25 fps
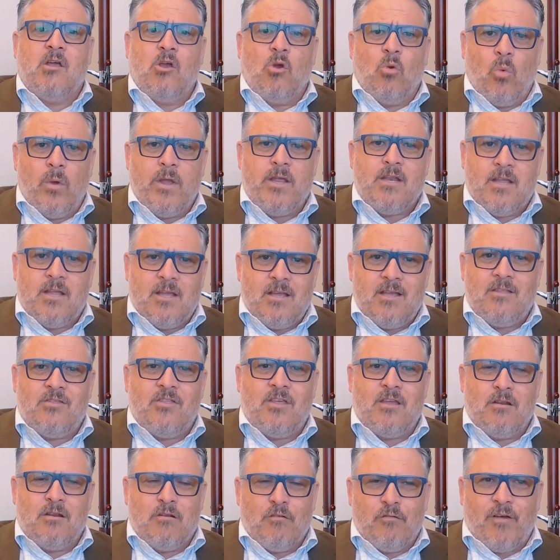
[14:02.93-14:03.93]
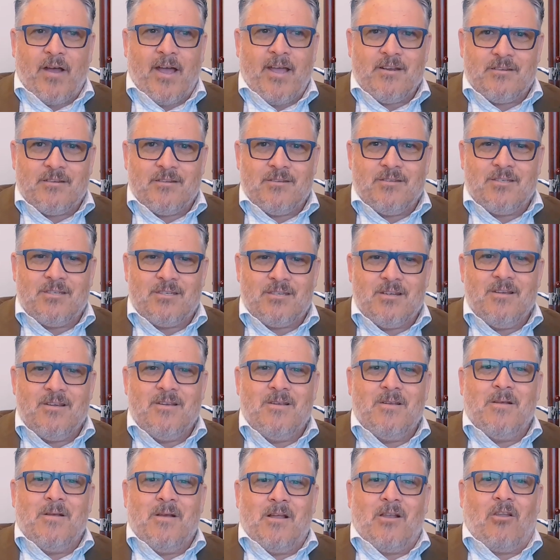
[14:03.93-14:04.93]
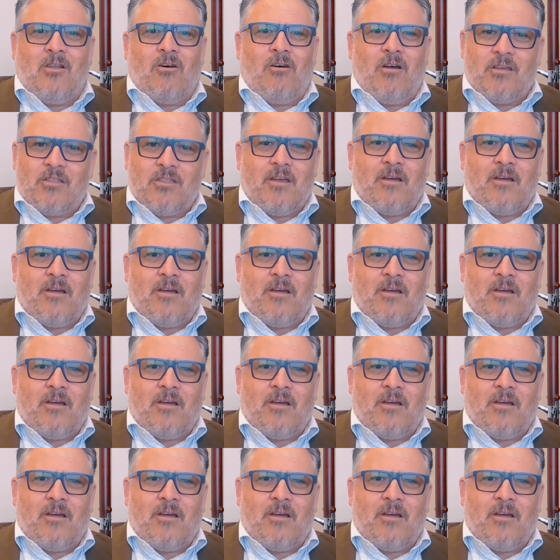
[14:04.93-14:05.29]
We need the innovators like